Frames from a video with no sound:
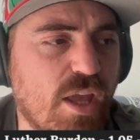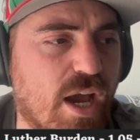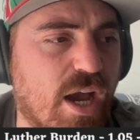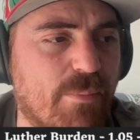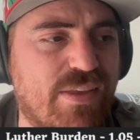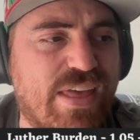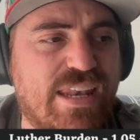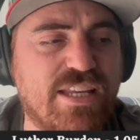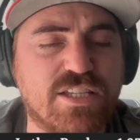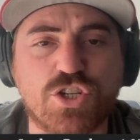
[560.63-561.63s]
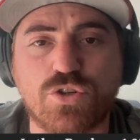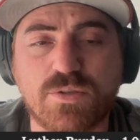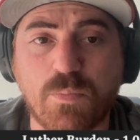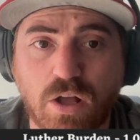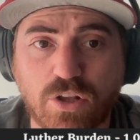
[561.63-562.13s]
In that he's
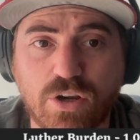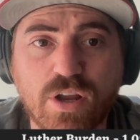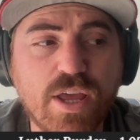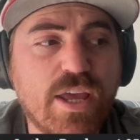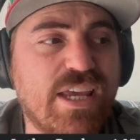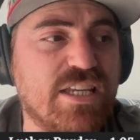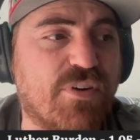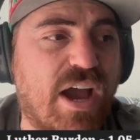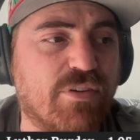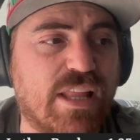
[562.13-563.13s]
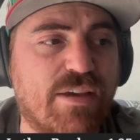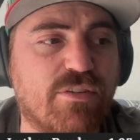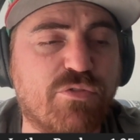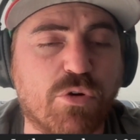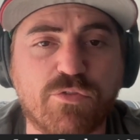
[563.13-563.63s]
smaller. He's
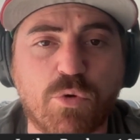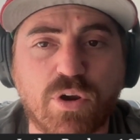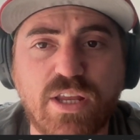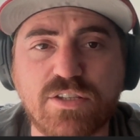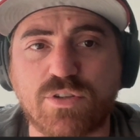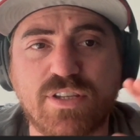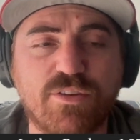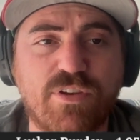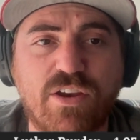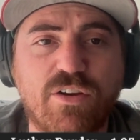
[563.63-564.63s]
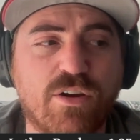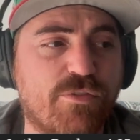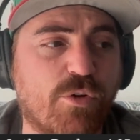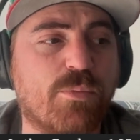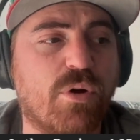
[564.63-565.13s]
5'11", 440. So it's
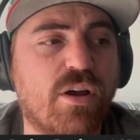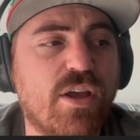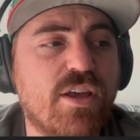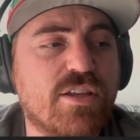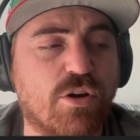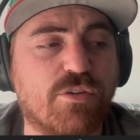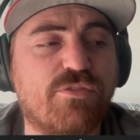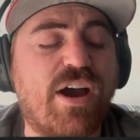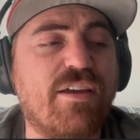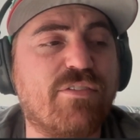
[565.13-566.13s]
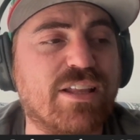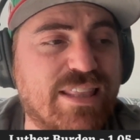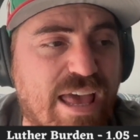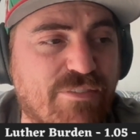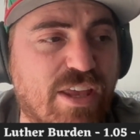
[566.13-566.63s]

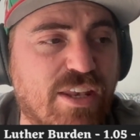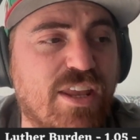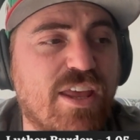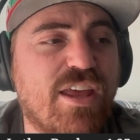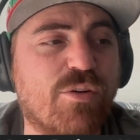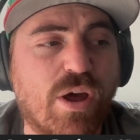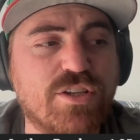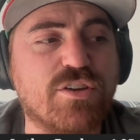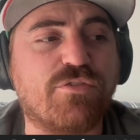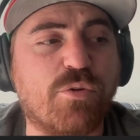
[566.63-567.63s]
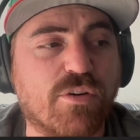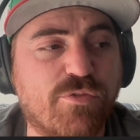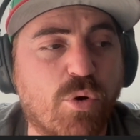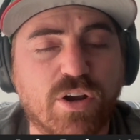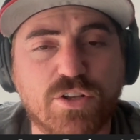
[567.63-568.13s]
5'11", runs a
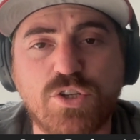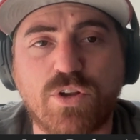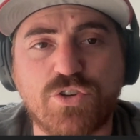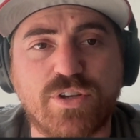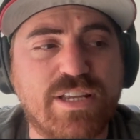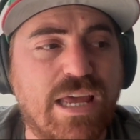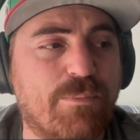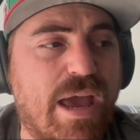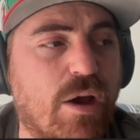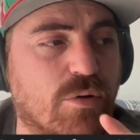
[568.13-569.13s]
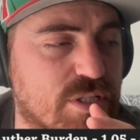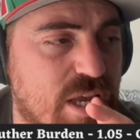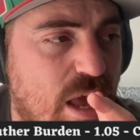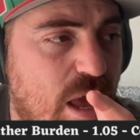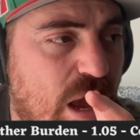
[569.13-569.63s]
4.4, 210 pounds.